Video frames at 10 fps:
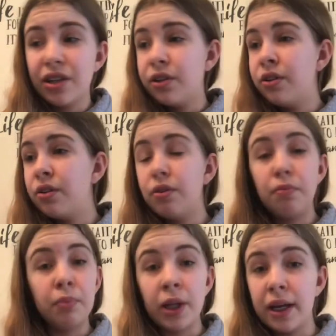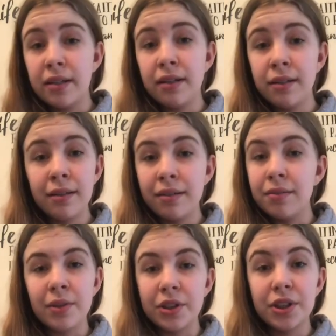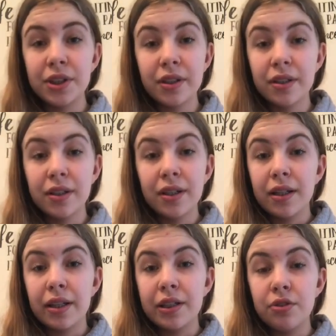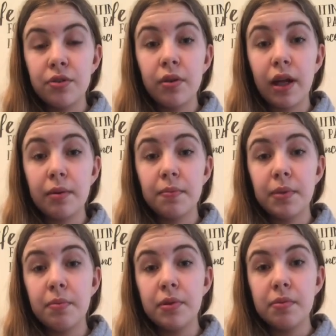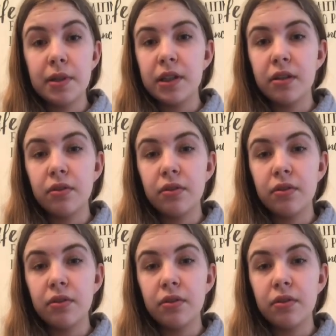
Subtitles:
no blood, which like to do a lot of people is a big deal.